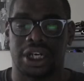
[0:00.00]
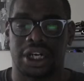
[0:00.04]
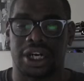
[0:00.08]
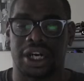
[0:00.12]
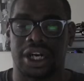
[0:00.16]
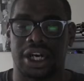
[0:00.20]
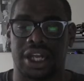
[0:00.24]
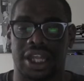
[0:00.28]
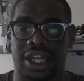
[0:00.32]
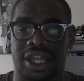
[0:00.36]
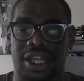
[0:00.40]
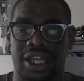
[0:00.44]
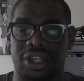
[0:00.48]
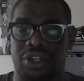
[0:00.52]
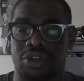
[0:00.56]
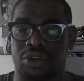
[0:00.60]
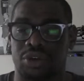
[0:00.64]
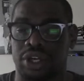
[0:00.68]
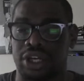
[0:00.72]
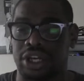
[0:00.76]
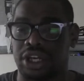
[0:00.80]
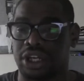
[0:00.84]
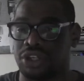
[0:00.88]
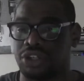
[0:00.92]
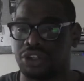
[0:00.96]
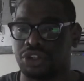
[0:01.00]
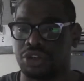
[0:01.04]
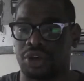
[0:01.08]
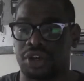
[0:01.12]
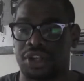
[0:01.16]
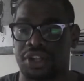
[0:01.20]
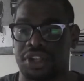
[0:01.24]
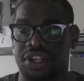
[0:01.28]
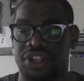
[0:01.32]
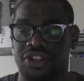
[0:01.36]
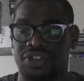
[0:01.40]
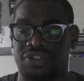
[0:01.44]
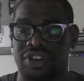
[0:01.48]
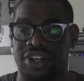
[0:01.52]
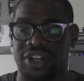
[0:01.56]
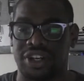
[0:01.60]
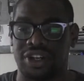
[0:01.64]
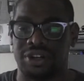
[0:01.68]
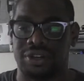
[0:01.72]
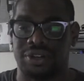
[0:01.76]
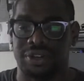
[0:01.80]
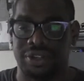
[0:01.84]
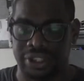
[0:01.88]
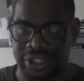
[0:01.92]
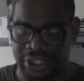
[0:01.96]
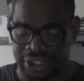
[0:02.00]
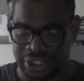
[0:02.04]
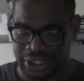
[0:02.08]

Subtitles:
All right, thank you, and enjoy this video.